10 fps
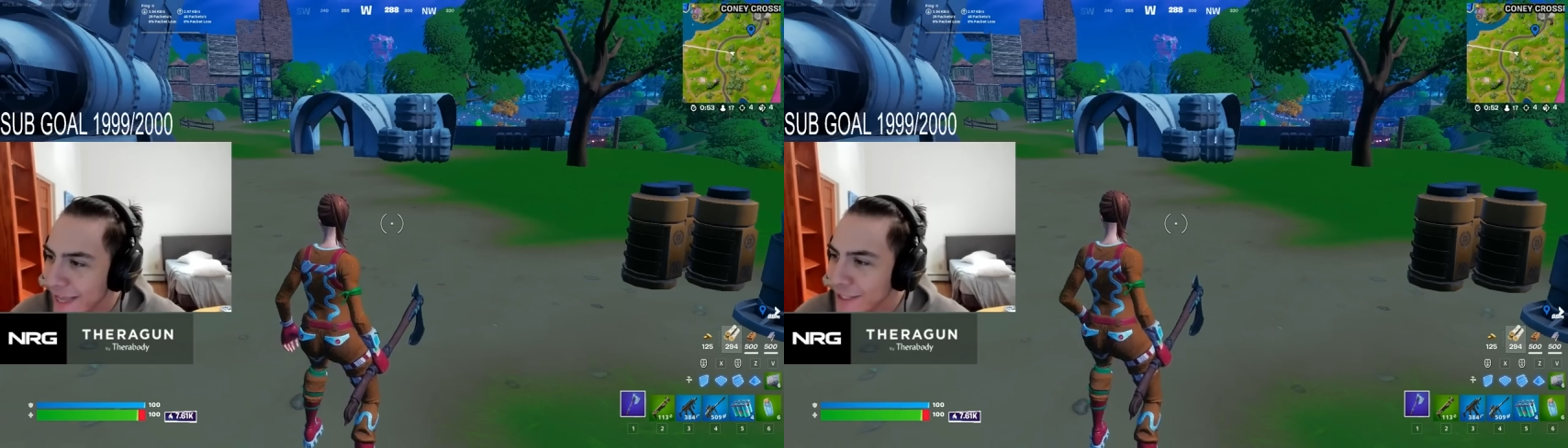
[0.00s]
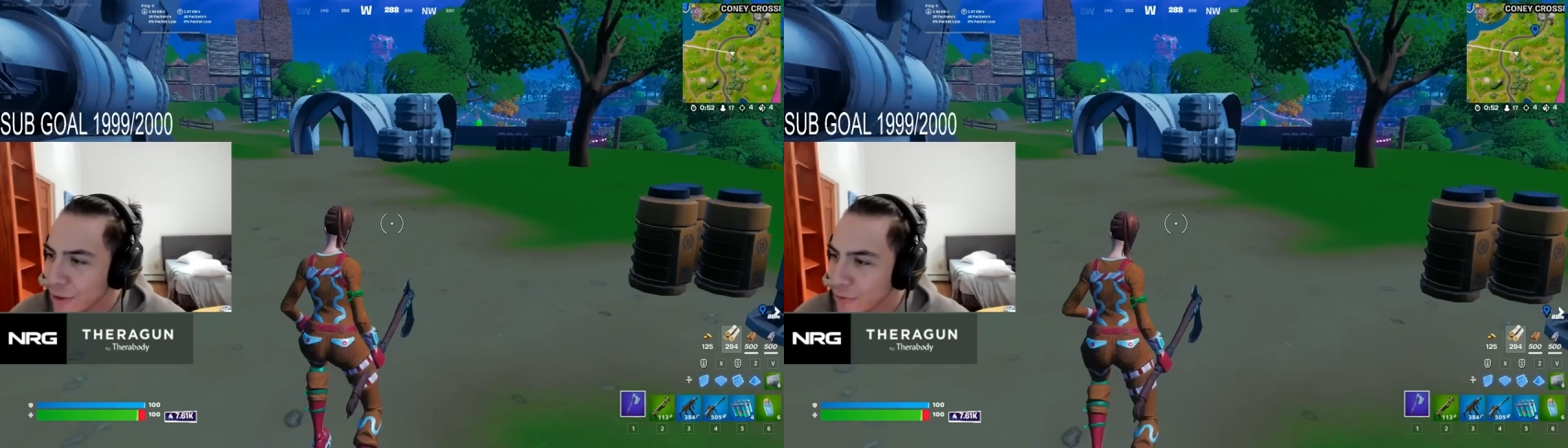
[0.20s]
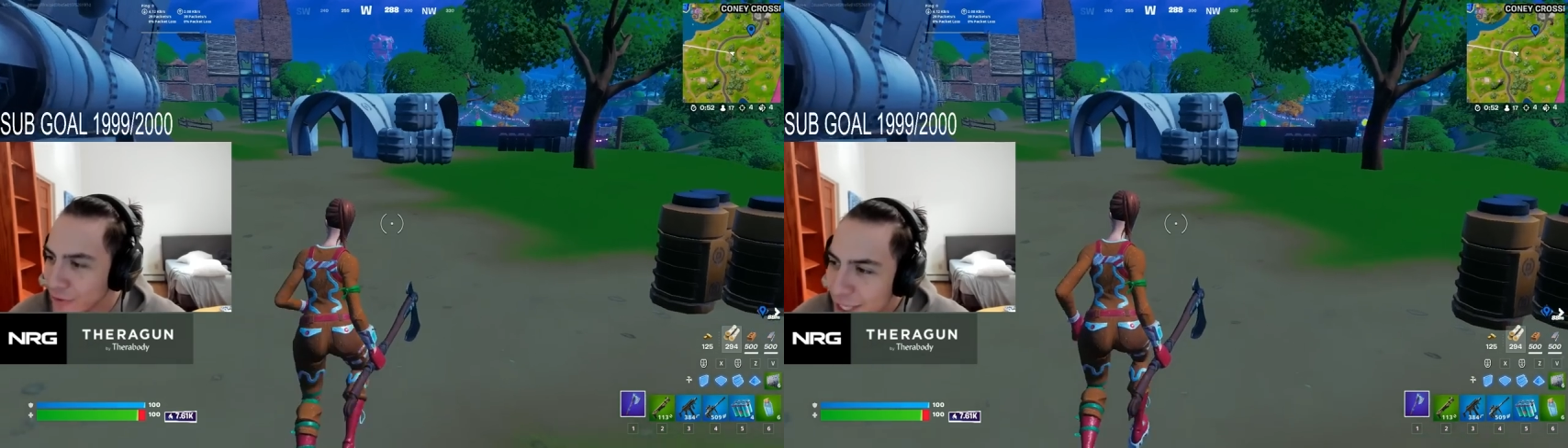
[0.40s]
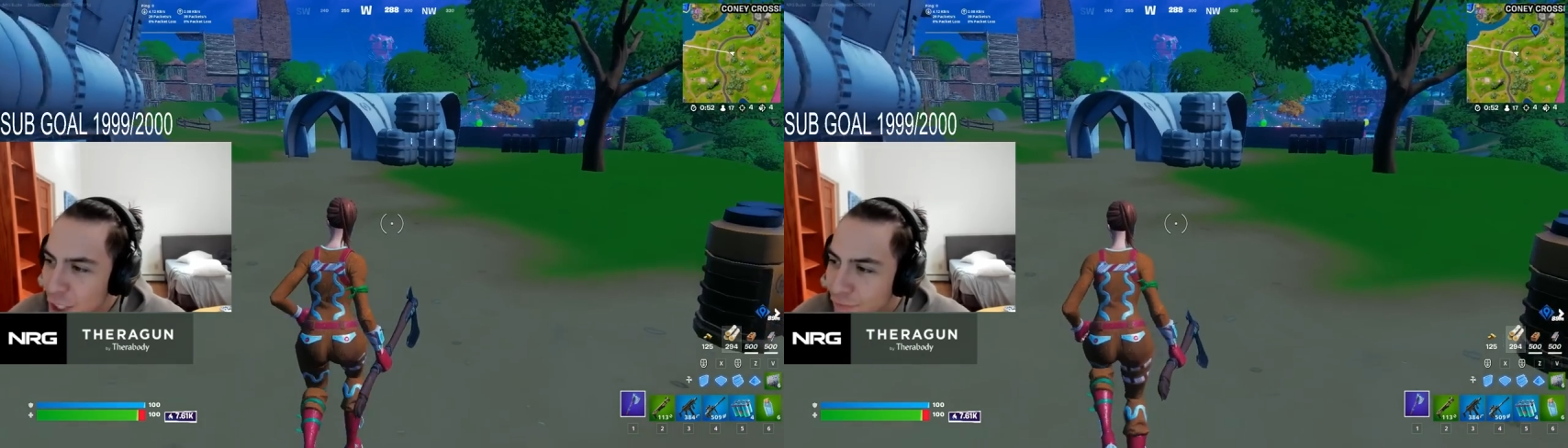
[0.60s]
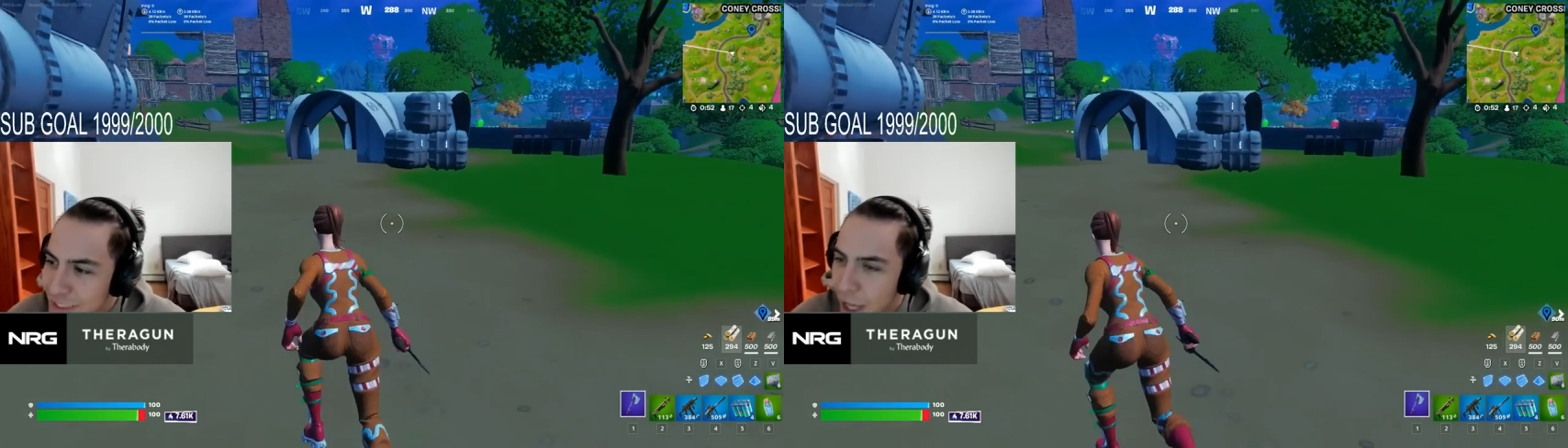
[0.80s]
Thank you. Thank
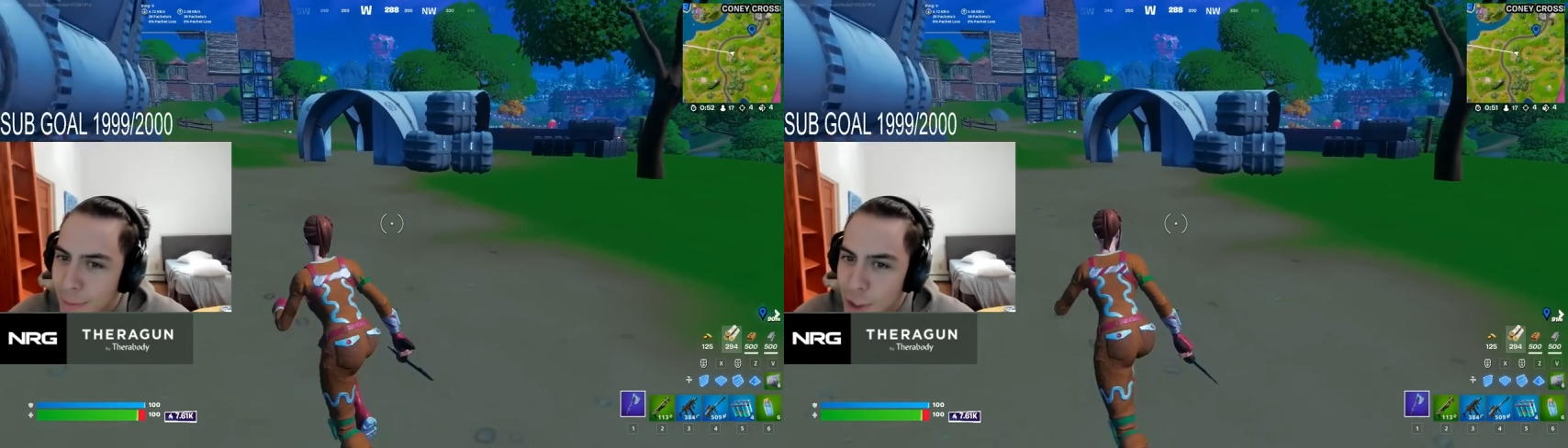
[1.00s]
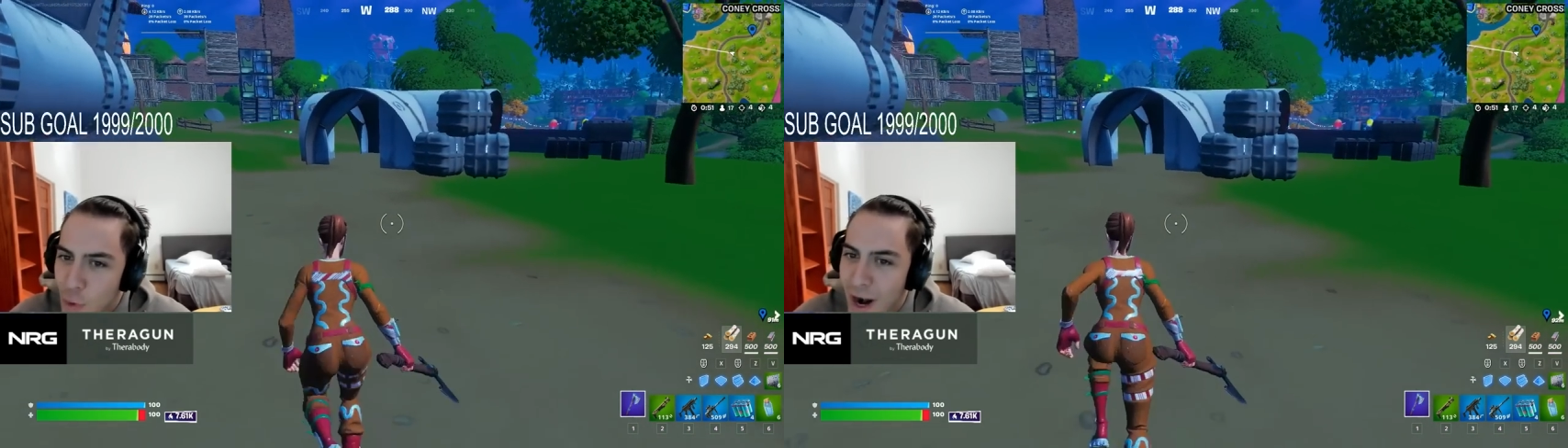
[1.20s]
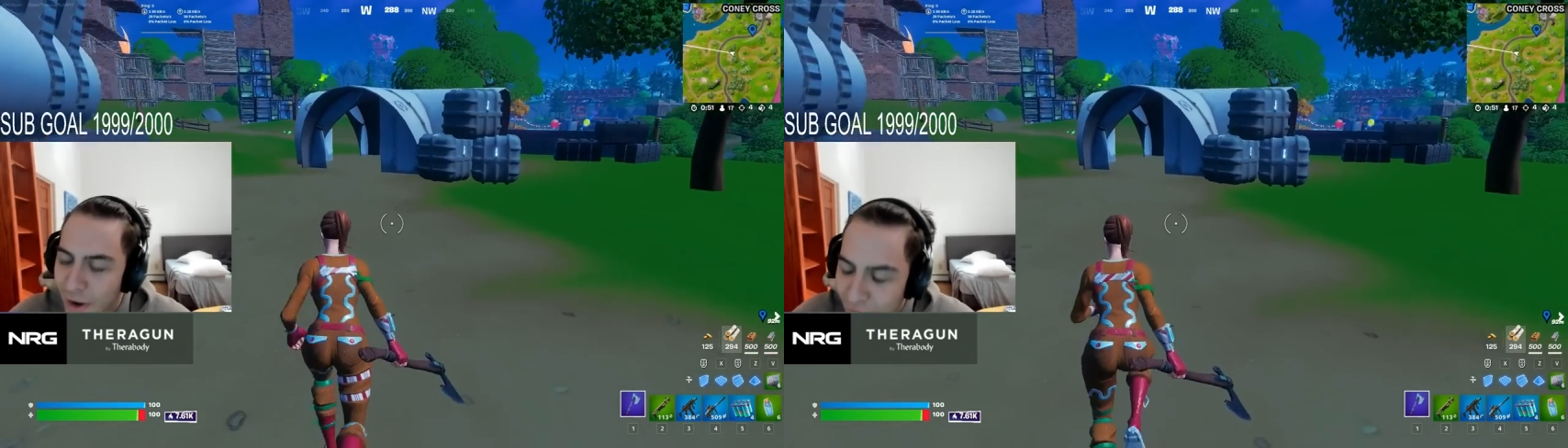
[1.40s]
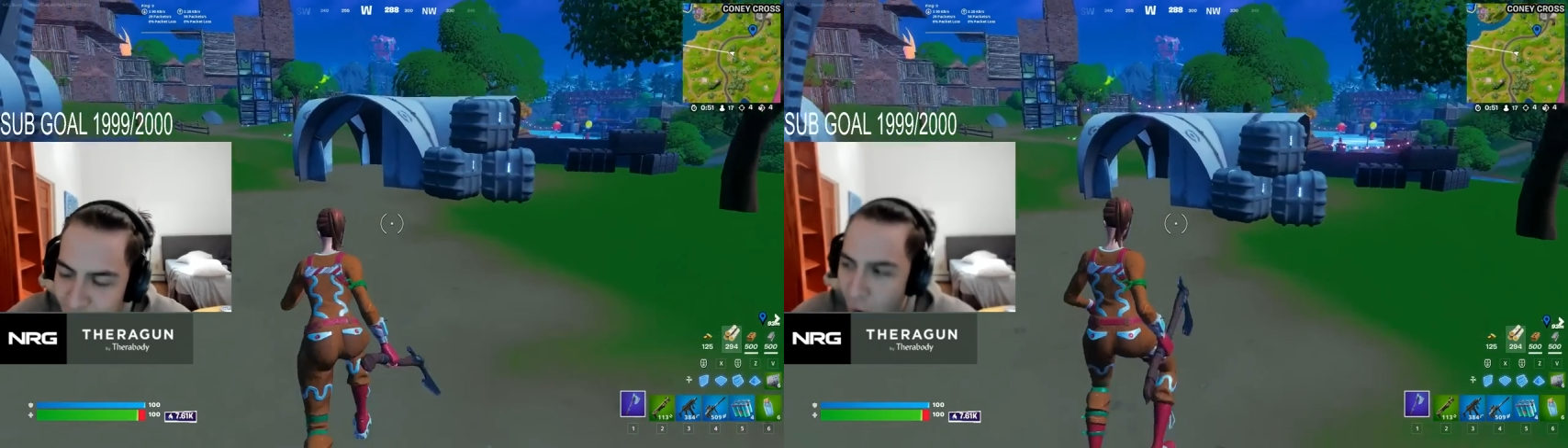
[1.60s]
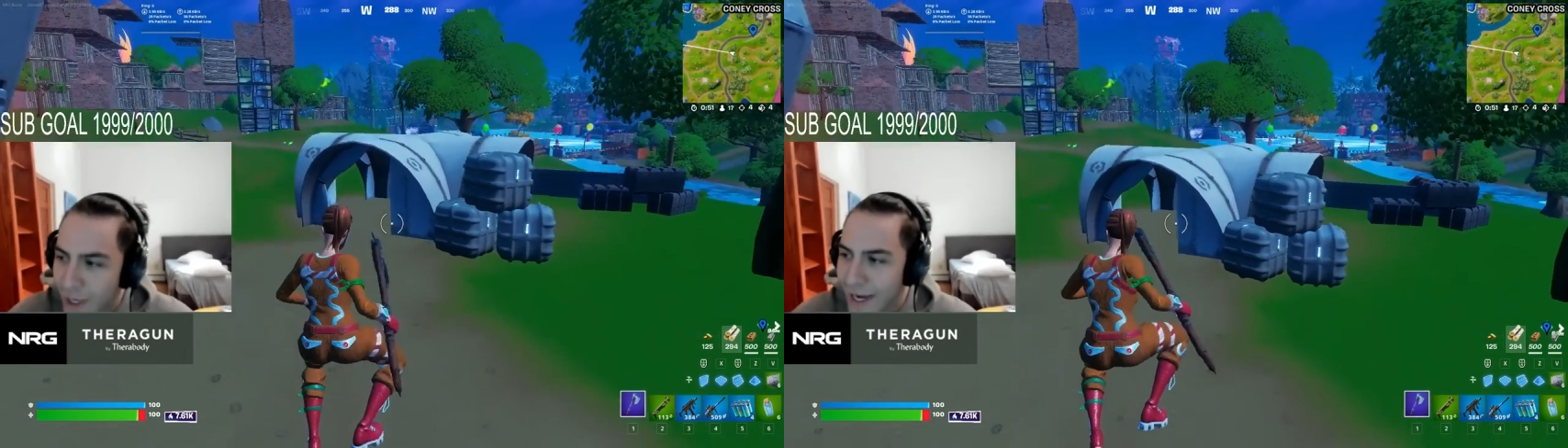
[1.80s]
you for telling me you were at a
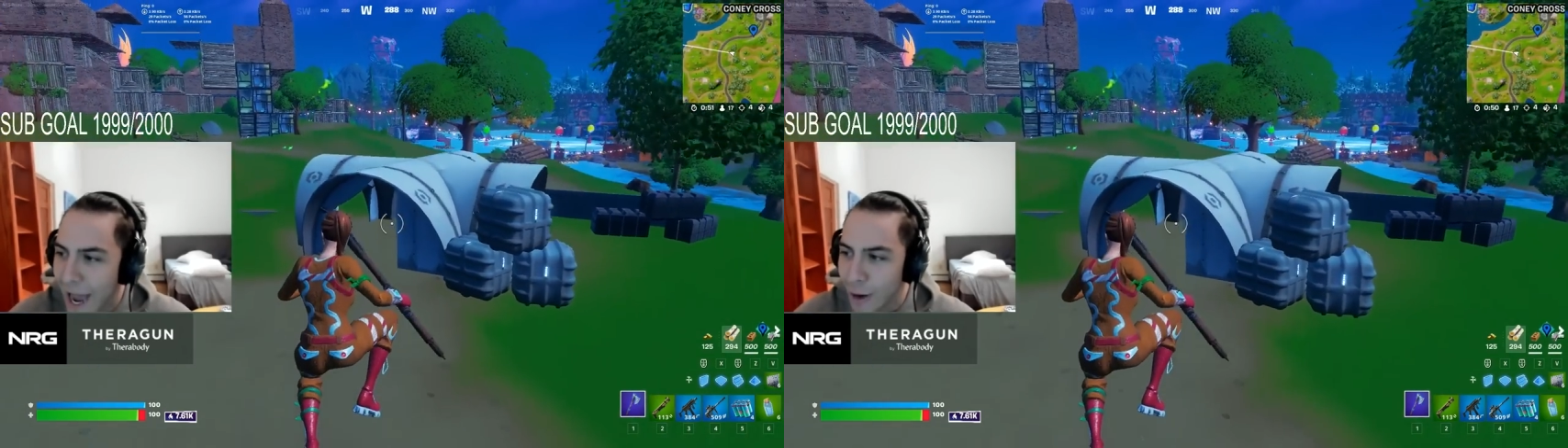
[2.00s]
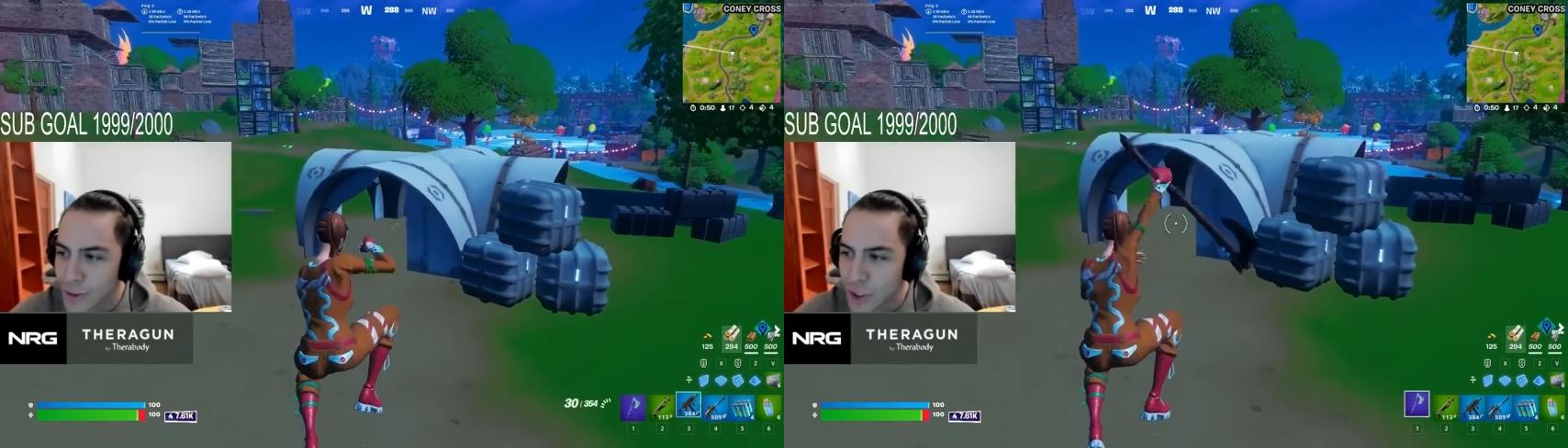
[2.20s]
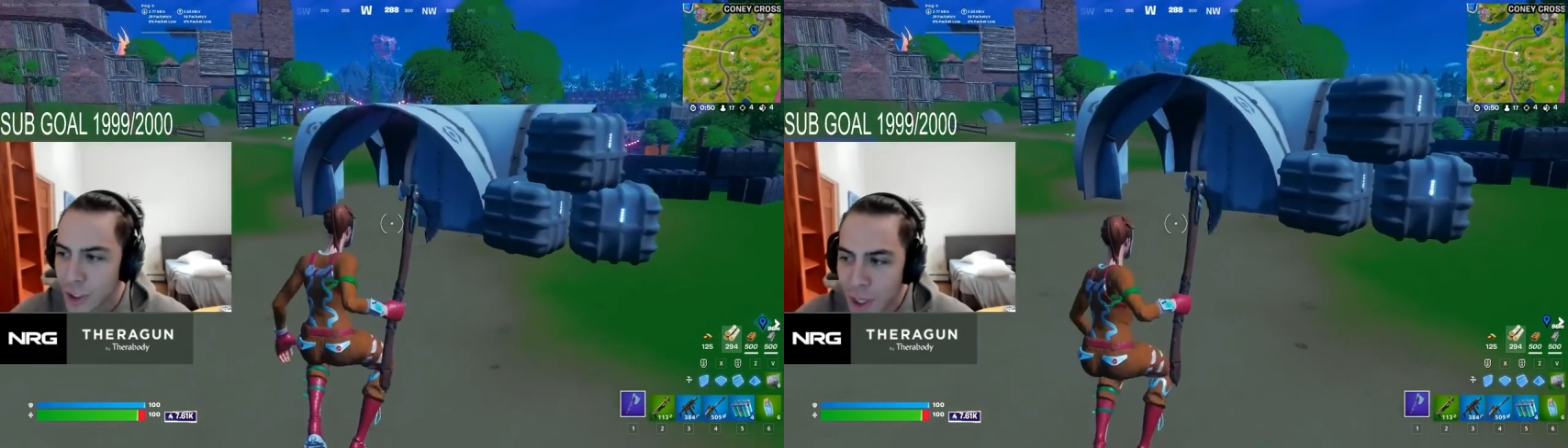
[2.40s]
fucking house.